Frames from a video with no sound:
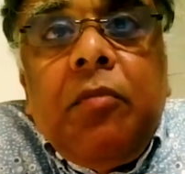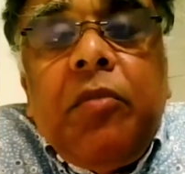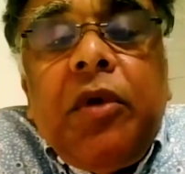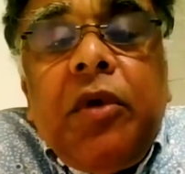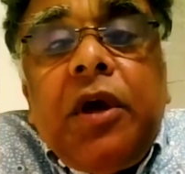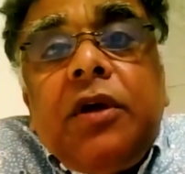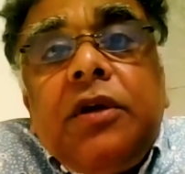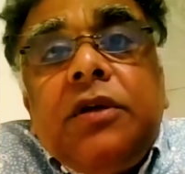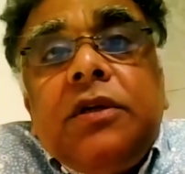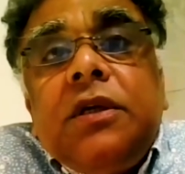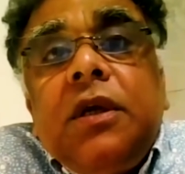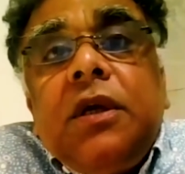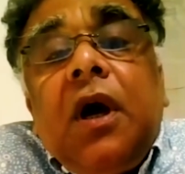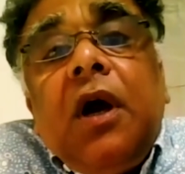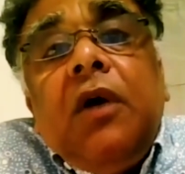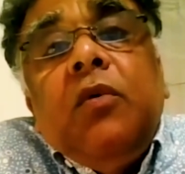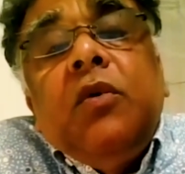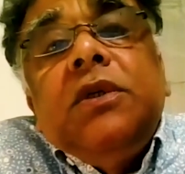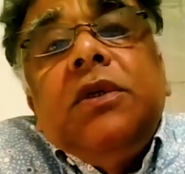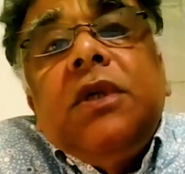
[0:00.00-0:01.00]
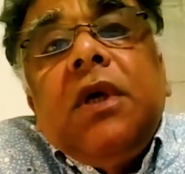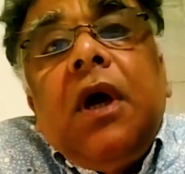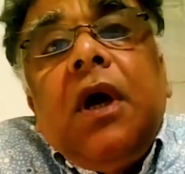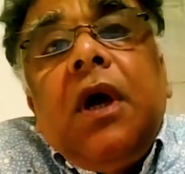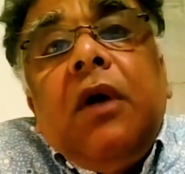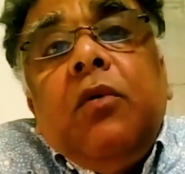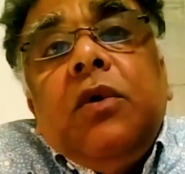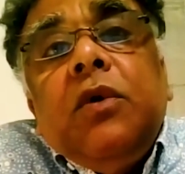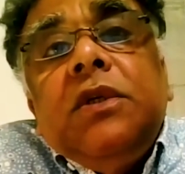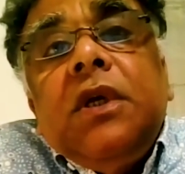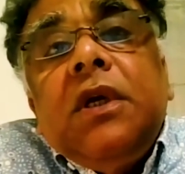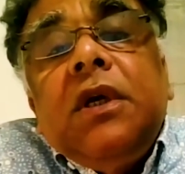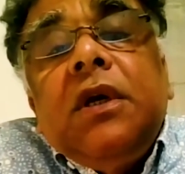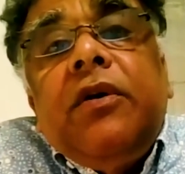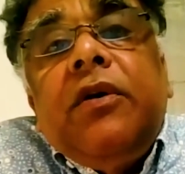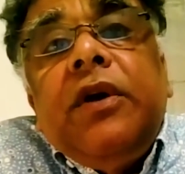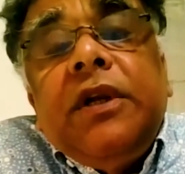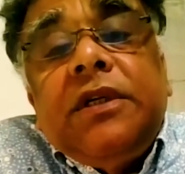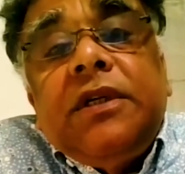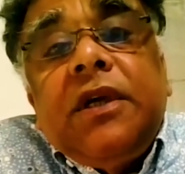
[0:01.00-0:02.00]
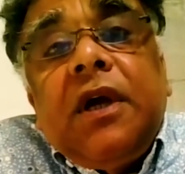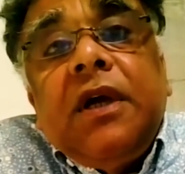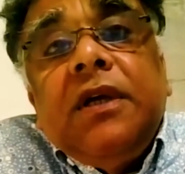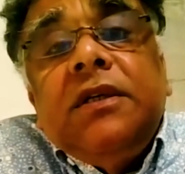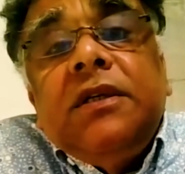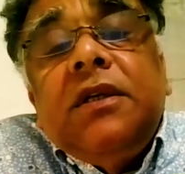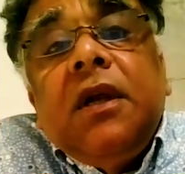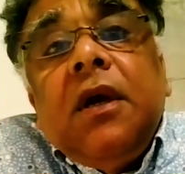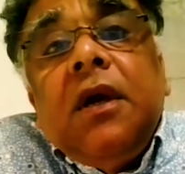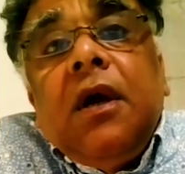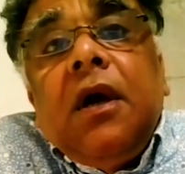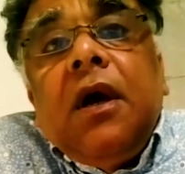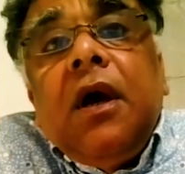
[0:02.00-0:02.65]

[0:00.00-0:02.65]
because I was criticized,